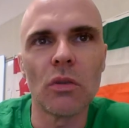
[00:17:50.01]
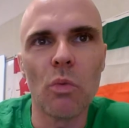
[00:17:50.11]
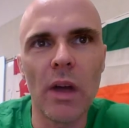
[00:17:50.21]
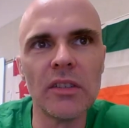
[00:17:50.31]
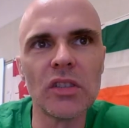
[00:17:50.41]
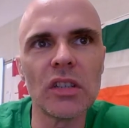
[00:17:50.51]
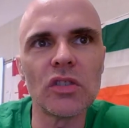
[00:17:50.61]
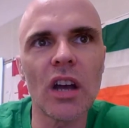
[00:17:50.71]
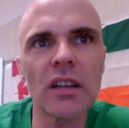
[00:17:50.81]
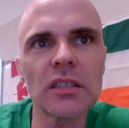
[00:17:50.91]
So when
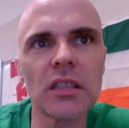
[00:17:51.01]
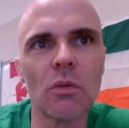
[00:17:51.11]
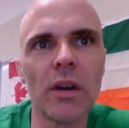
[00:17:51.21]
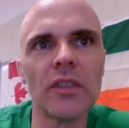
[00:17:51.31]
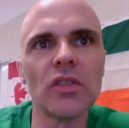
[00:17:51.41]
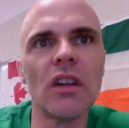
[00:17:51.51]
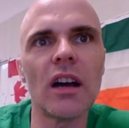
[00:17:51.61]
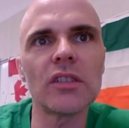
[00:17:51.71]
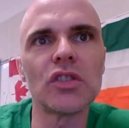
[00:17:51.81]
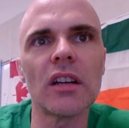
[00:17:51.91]
is it just and when is
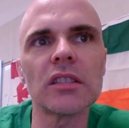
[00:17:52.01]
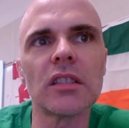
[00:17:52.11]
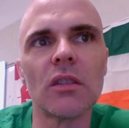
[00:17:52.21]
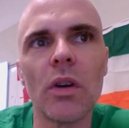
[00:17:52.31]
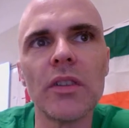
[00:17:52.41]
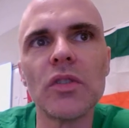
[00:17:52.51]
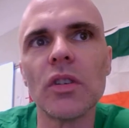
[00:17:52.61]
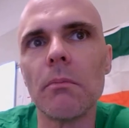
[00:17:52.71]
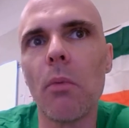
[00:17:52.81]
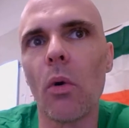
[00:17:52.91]
it not just, and what
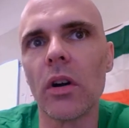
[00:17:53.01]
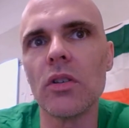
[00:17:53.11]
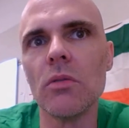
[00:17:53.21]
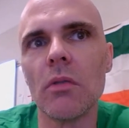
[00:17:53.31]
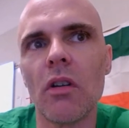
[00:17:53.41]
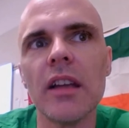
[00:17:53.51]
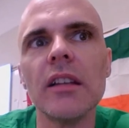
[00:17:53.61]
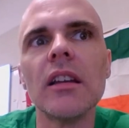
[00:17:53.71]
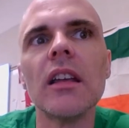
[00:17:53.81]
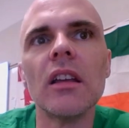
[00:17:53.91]
is an important human
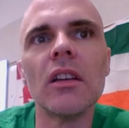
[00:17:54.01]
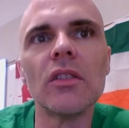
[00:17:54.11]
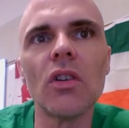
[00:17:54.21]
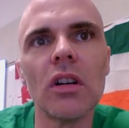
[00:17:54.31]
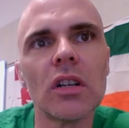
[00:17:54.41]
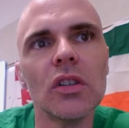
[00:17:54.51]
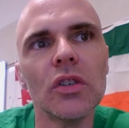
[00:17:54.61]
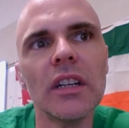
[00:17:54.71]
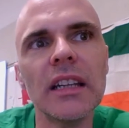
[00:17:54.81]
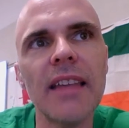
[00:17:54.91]
right is all
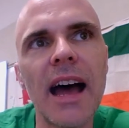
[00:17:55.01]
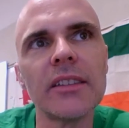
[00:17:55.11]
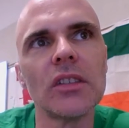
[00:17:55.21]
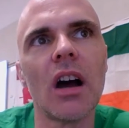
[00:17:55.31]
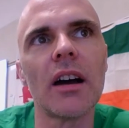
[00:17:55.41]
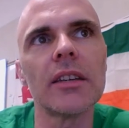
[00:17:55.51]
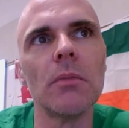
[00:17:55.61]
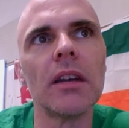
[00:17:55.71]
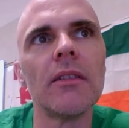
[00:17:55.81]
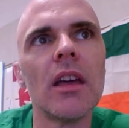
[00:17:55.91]
included in that
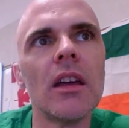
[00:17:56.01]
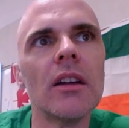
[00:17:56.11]
document.